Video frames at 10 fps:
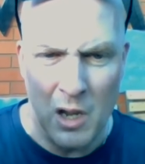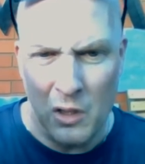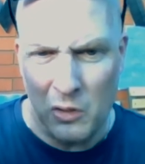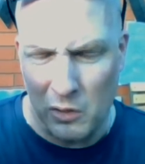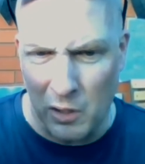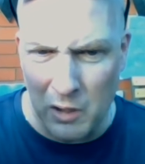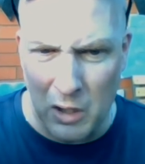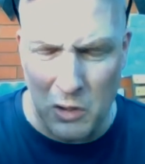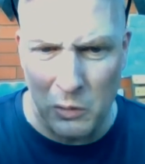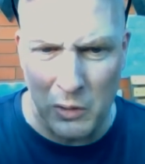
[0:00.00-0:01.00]
slightly
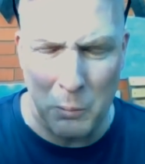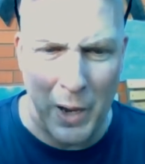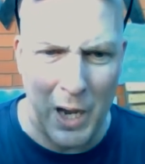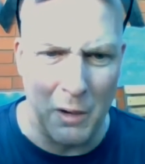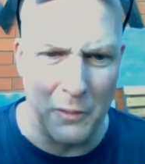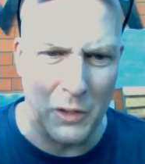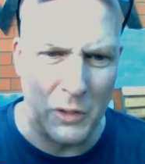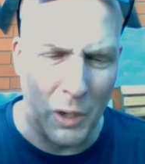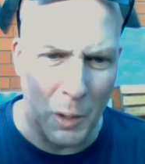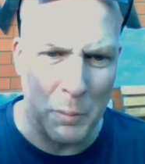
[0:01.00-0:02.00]
juicy pear on the
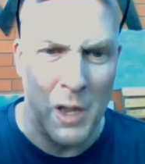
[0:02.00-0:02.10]
top,